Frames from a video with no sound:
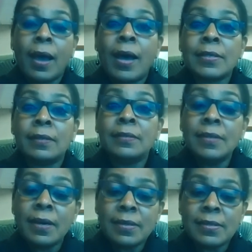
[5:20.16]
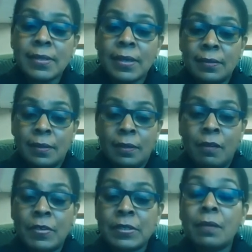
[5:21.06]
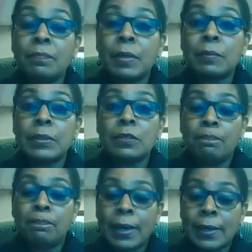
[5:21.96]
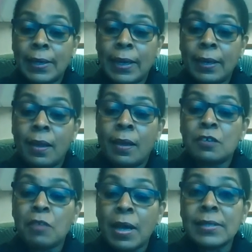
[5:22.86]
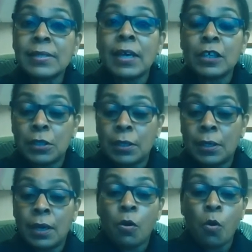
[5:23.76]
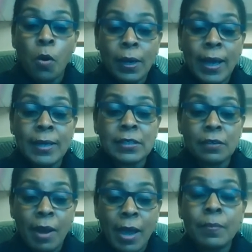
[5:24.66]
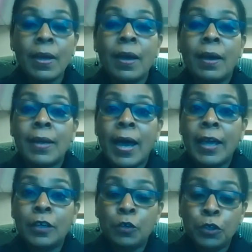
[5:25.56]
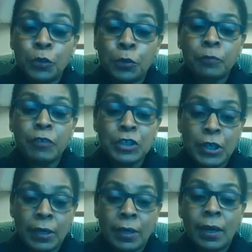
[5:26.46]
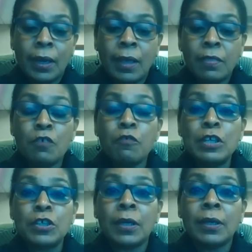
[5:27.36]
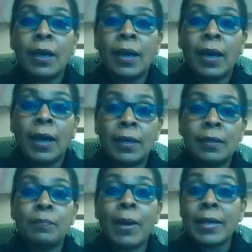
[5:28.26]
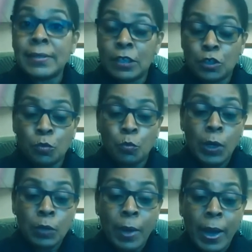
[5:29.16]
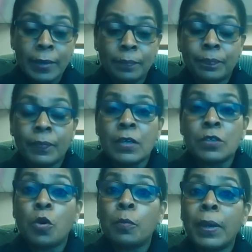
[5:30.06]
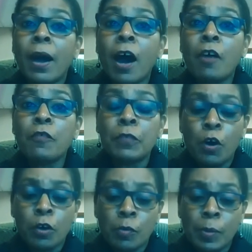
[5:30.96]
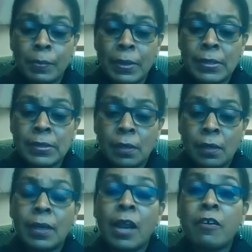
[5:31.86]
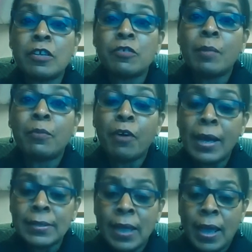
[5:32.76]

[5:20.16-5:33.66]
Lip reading: as another signal of its commitment to battling transnational organized crime and IUU fishing in the region and by extension worldwide. So on behalf of the Honorable Minister Clarence Rambarat,